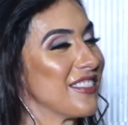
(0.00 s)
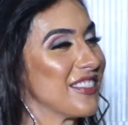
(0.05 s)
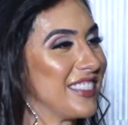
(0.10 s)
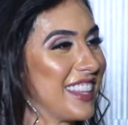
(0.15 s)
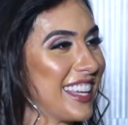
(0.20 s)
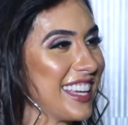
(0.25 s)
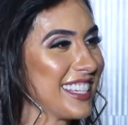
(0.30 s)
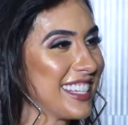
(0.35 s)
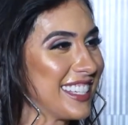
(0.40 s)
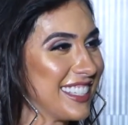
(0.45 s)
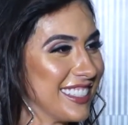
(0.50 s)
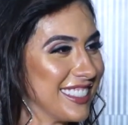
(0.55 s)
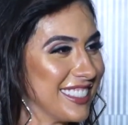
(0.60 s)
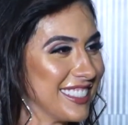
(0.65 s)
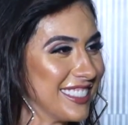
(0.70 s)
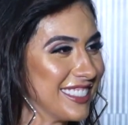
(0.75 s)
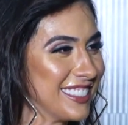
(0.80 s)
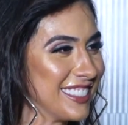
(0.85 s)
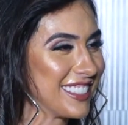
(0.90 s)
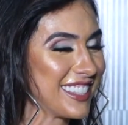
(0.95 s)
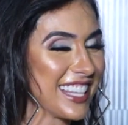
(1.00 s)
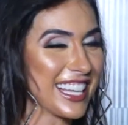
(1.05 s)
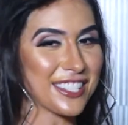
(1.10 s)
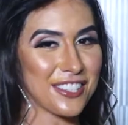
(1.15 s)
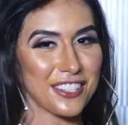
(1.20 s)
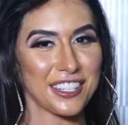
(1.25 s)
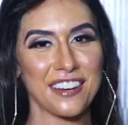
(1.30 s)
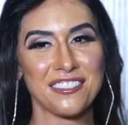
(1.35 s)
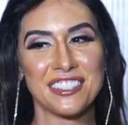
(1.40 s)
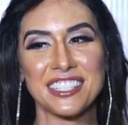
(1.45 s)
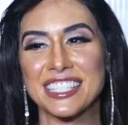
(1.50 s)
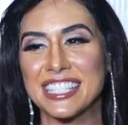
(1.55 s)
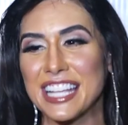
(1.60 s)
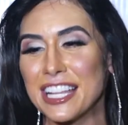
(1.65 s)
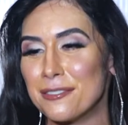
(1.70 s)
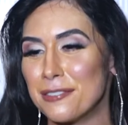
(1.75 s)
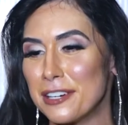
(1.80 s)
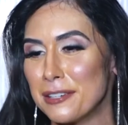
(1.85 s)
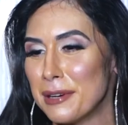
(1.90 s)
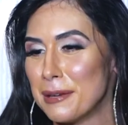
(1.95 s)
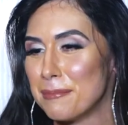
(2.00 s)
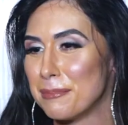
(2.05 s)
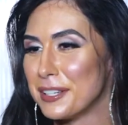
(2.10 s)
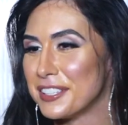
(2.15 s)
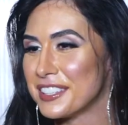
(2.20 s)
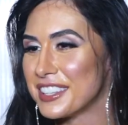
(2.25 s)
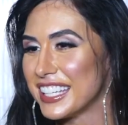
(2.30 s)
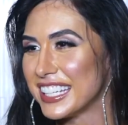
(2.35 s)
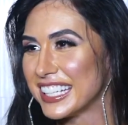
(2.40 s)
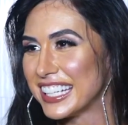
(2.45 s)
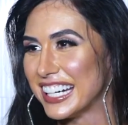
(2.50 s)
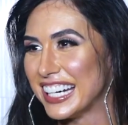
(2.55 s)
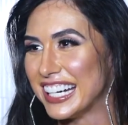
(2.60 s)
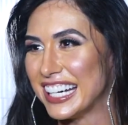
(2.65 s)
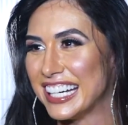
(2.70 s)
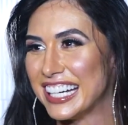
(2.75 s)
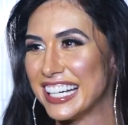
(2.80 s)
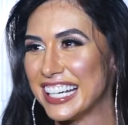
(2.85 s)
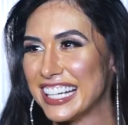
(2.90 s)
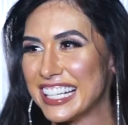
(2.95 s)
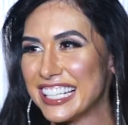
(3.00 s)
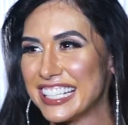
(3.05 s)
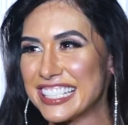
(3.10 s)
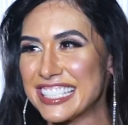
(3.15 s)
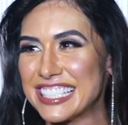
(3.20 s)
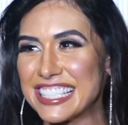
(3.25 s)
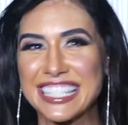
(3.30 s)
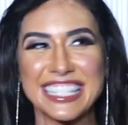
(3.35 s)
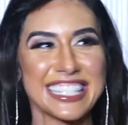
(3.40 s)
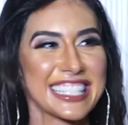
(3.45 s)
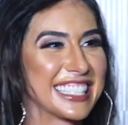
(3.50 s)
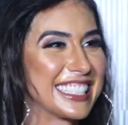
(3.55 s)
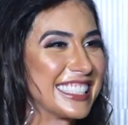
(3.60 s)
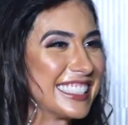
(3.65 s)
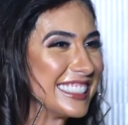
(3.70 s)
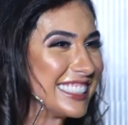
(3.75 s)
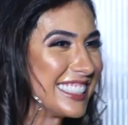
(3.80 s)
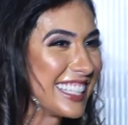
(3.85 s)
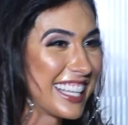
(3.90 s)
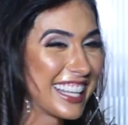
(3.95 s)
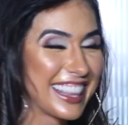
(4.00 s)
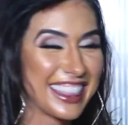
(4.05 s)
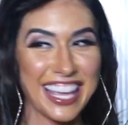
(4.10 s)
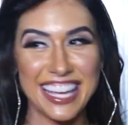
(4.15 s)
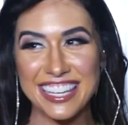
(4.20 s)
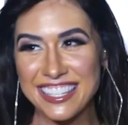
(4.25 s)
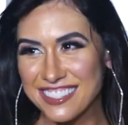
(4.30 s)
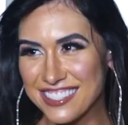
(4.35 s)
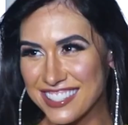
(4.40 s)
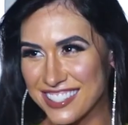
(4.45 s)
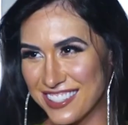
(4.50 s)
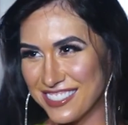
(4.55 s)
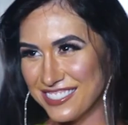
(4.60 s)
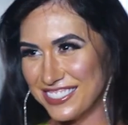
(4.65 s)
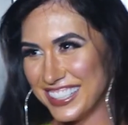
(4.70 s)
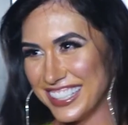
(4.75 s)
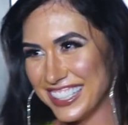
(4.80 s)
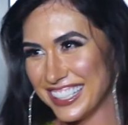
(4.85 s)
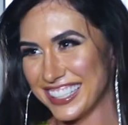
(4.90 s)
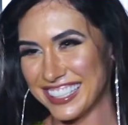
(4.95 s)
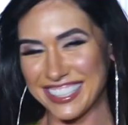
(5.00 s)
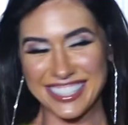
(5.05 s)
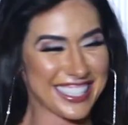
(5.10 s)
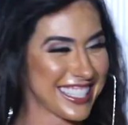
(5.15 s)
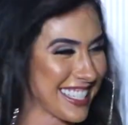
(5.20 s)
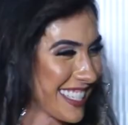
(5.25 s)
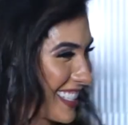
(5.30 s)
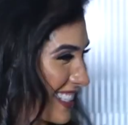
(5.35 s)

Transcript: Thank you. Thanks for coming to celebrate my birthday, guys. Thank you so much.